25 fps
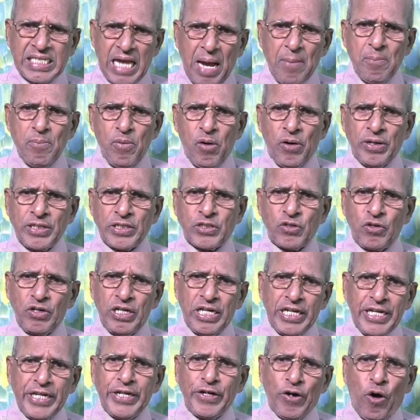someone to
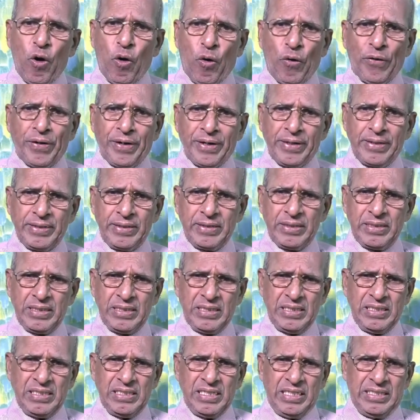lean on
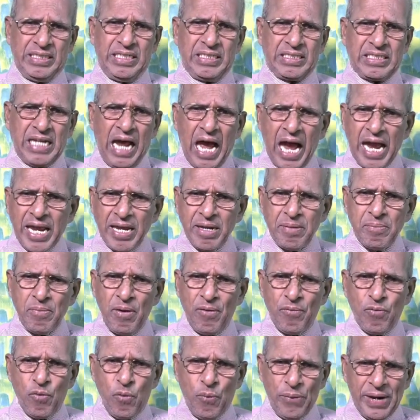at the time
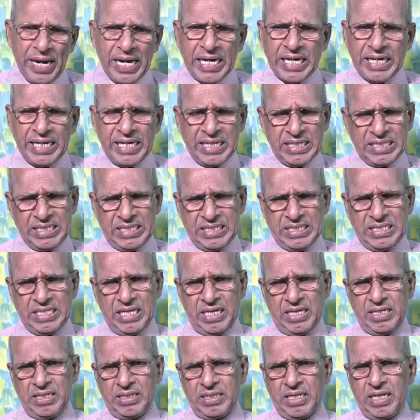of weakness,
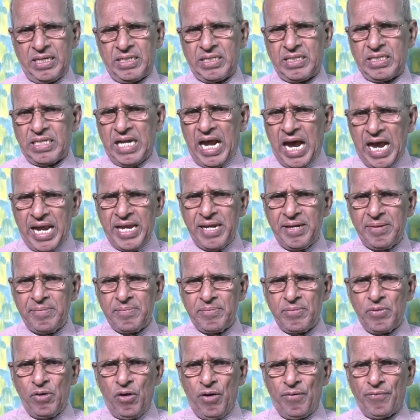at the
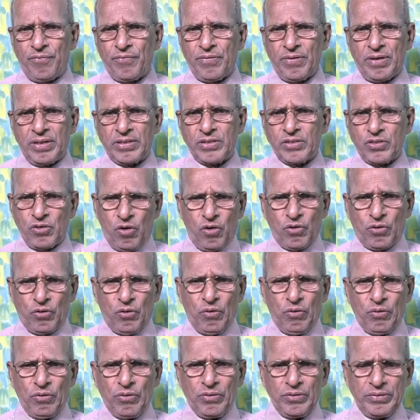time of
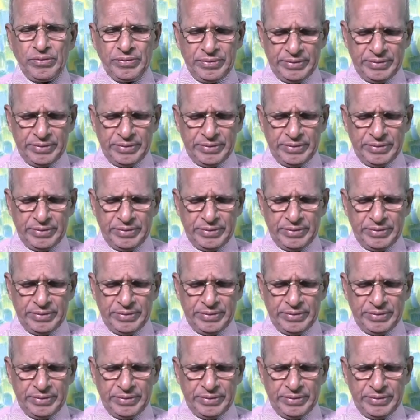sorrow.